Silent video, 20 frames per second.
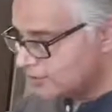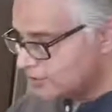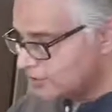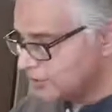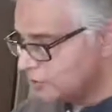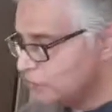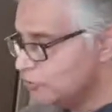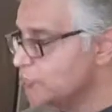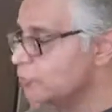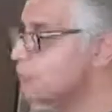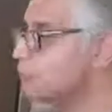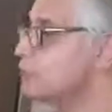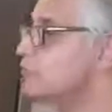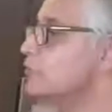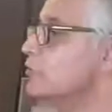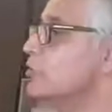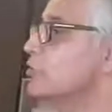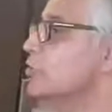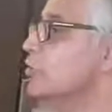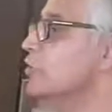You
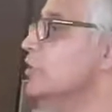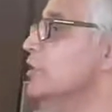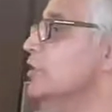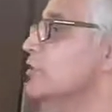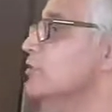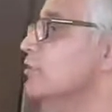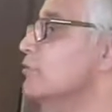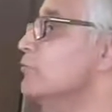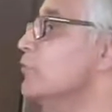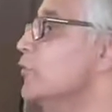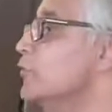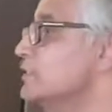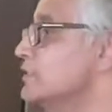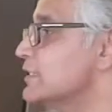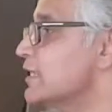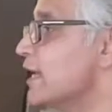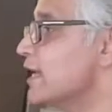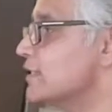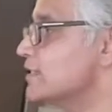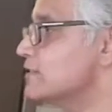cook it on both
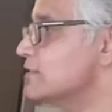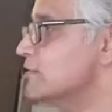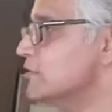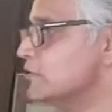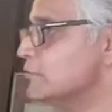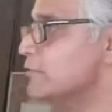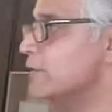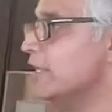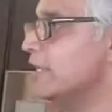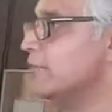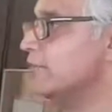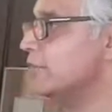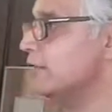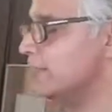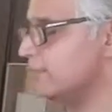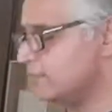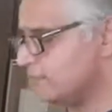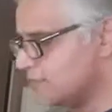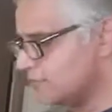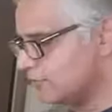sides, just plain
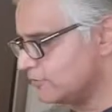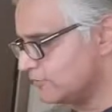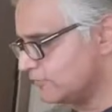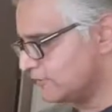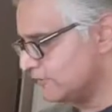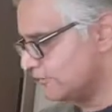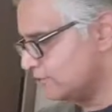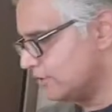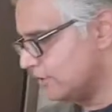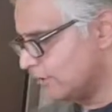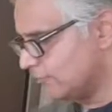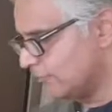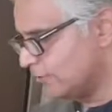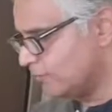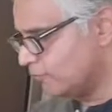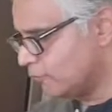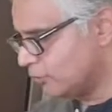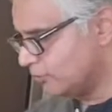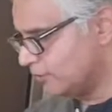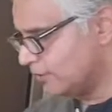bread, a little bit of
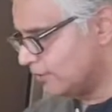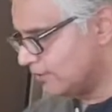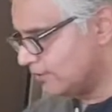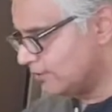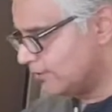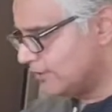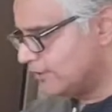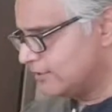water,